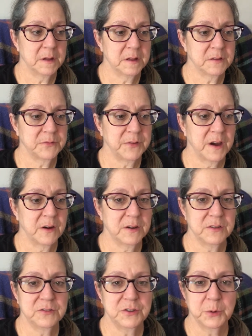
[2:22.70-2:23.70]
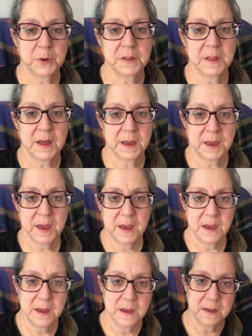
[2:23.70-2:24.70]
as far as doing like
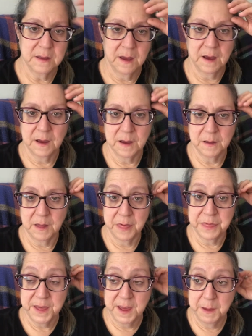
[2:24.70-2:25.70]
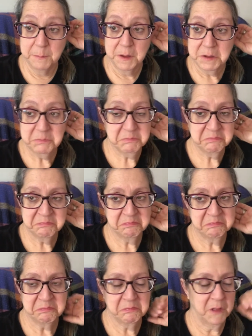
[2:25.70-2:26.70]
a theme,
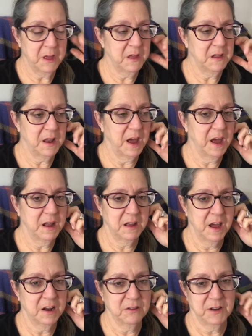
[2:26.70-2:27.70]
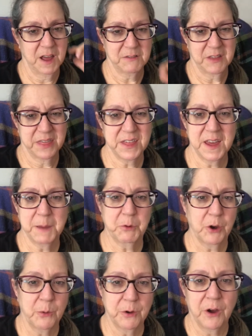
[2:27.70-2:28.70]
I don't have a theme
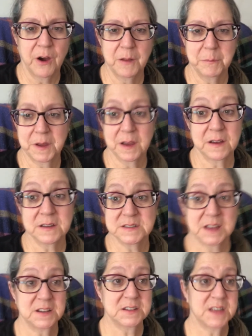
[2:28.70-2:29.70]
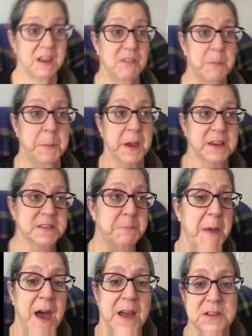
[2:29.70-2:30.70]
going on because I just have a mix
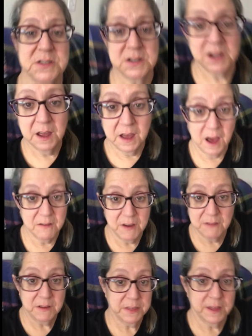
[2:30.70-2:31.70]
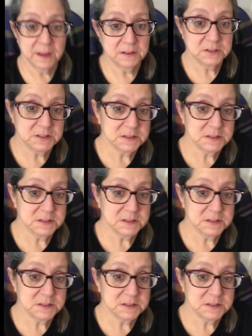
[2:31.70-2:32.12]
match of everything.